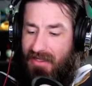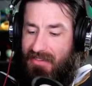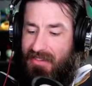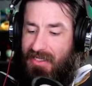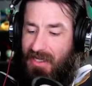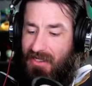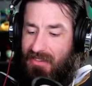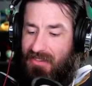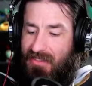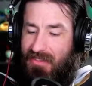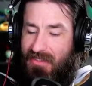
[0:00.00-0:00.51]

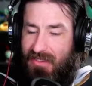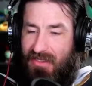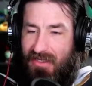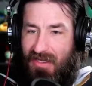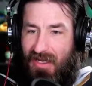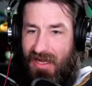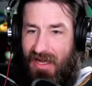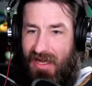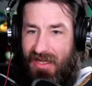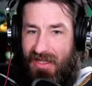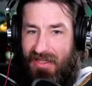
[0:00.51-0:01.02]
Tells
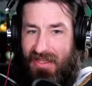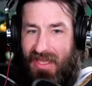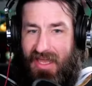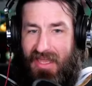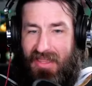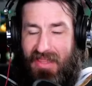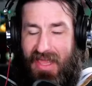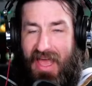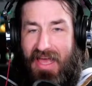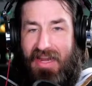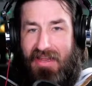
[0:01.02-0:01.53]

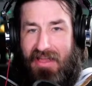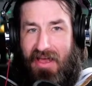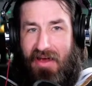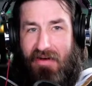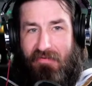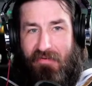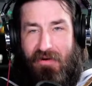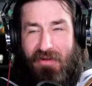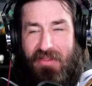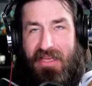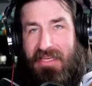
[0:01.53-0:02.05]
they had to
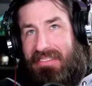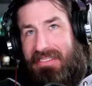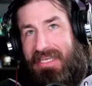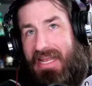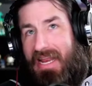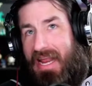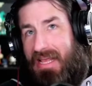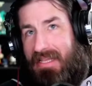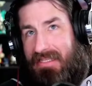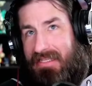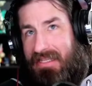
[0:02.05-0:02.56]
cover. They
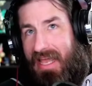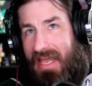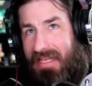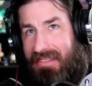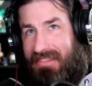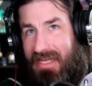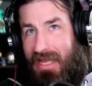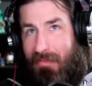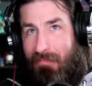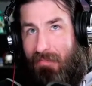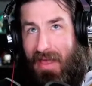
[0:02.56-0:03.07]
said
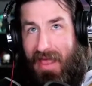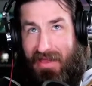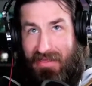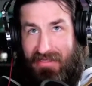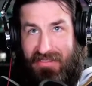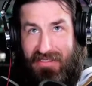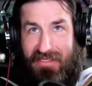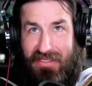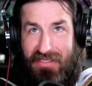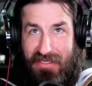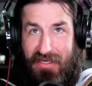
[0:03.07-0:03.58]

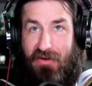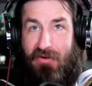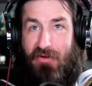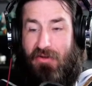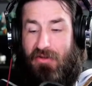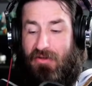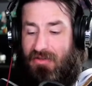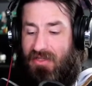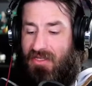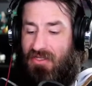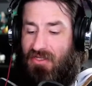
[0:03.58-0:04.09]

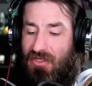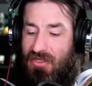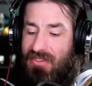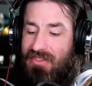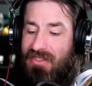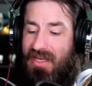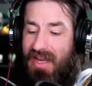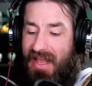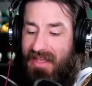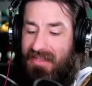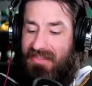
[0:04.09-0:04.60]
antibacterial. They should have
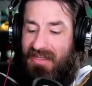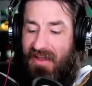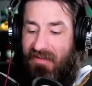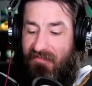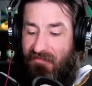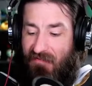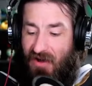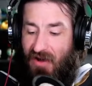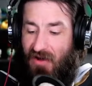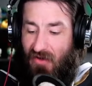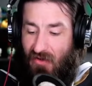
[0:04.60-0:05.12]
said
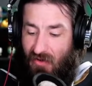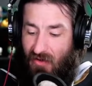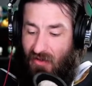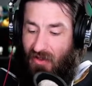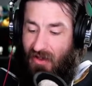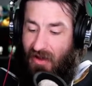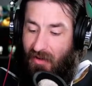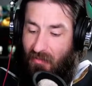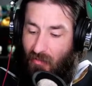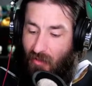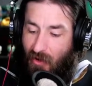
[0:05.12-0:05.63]

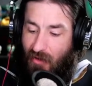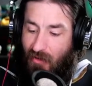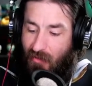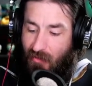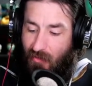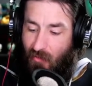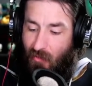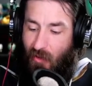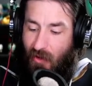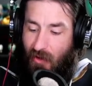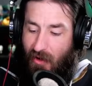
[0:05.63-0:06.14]
antifungal. And I'm
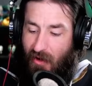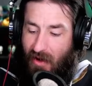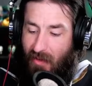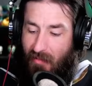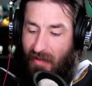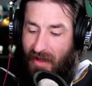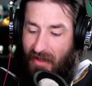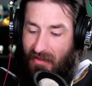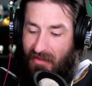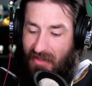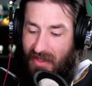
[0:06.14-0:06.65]
wondering
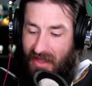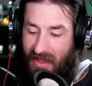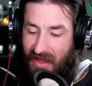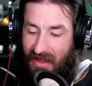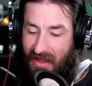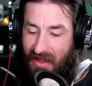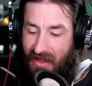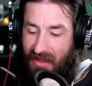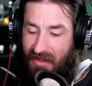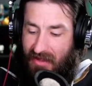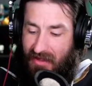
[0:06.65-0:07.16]
about
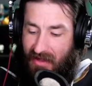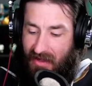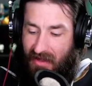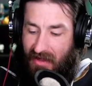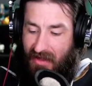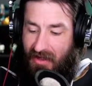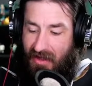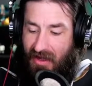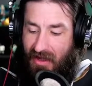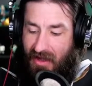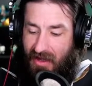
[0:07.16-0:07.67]
the
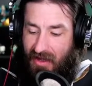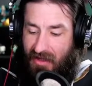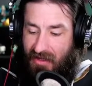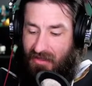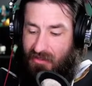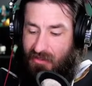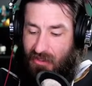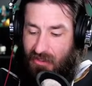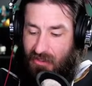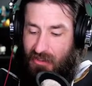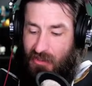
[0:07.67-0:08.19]

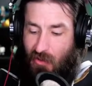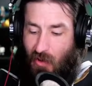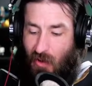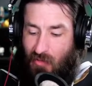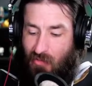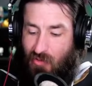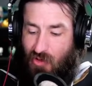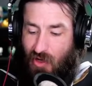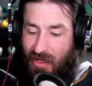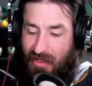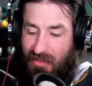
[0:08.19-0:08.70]

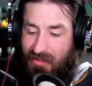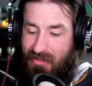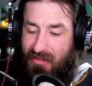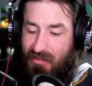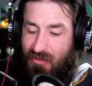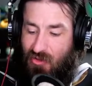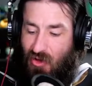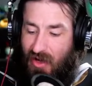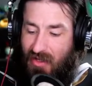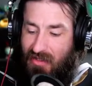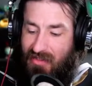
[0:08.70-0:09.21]
script
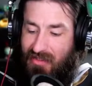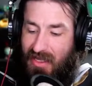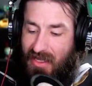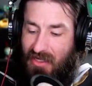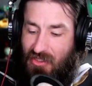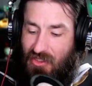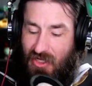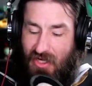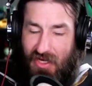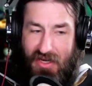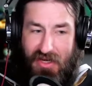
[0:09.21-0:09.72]

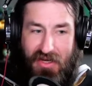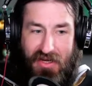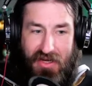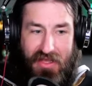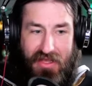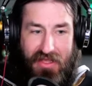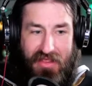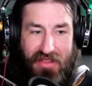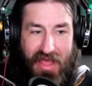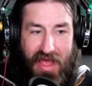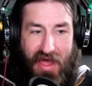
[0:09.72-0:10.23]
translation
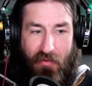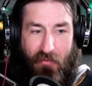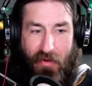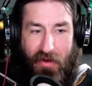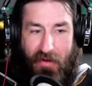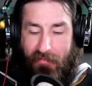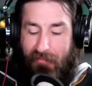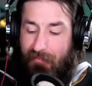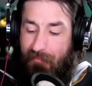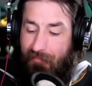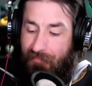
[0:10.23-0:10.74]
in that
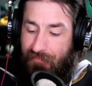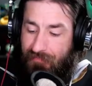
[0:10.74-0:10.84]
one.